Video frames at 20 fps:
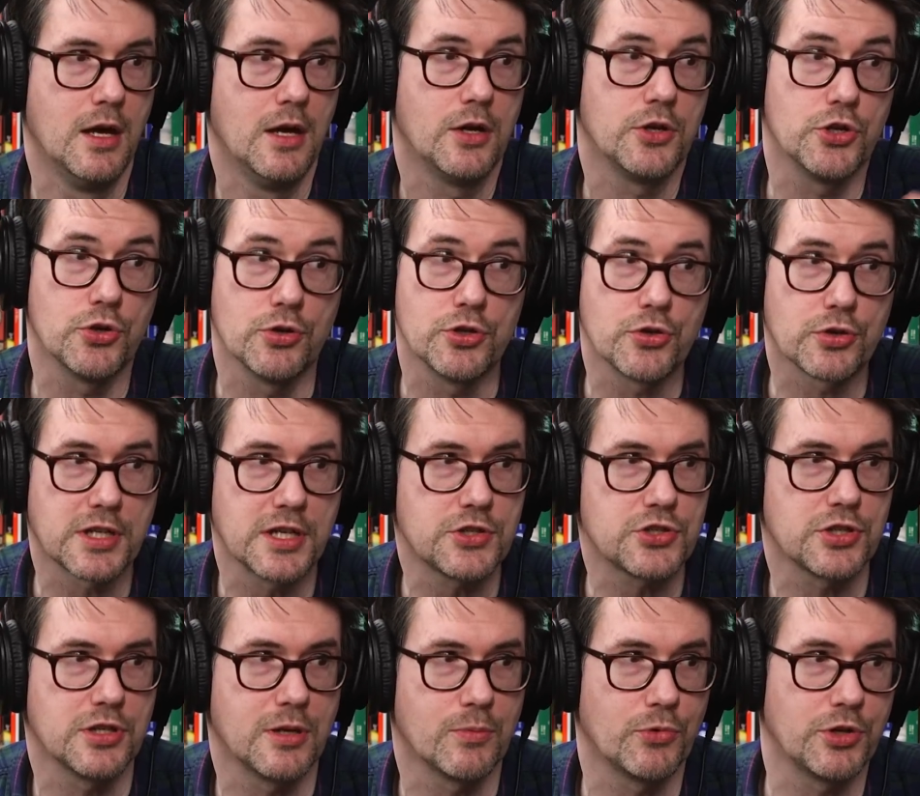you're in your
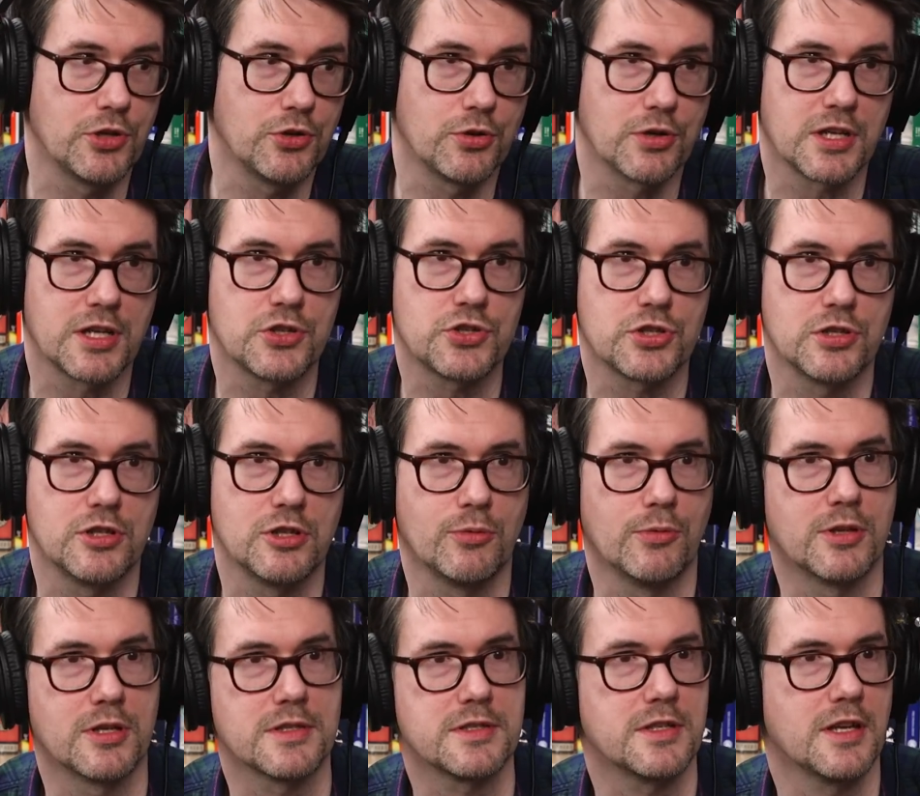kitchen, and when you're in your kitchen, you
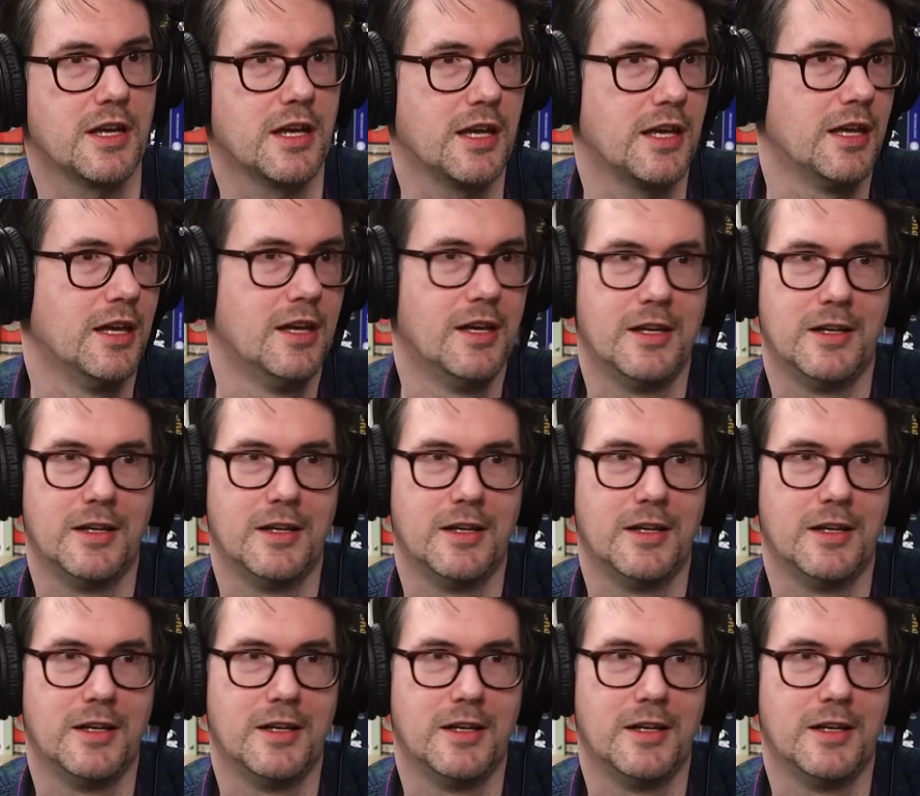want to say,